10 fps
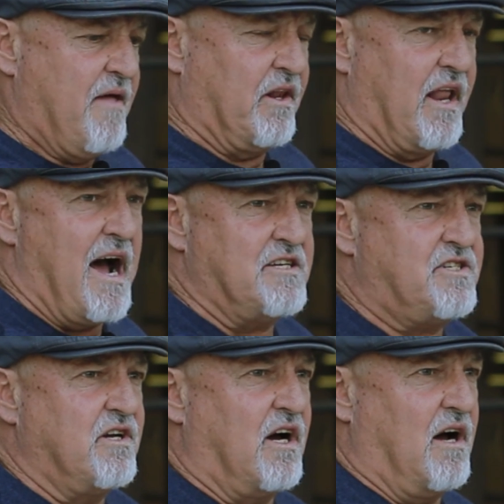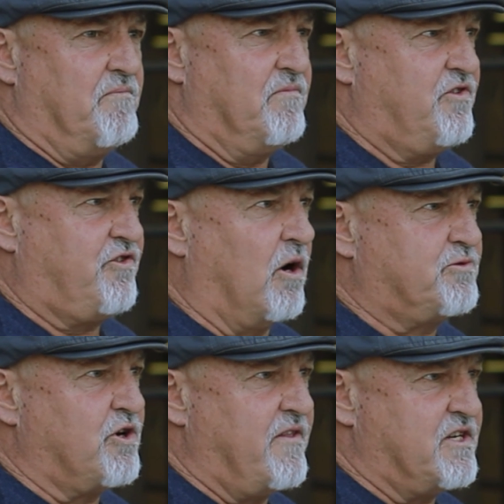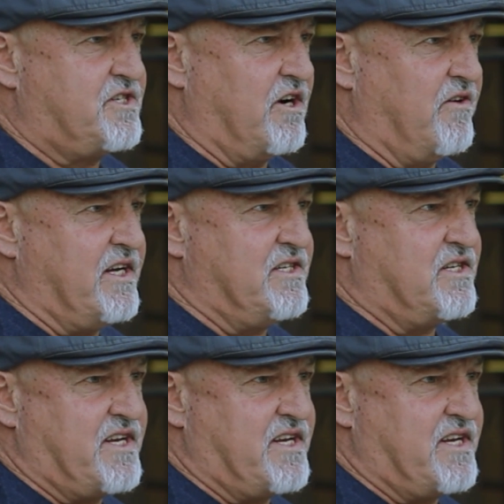And the last sculpture in this series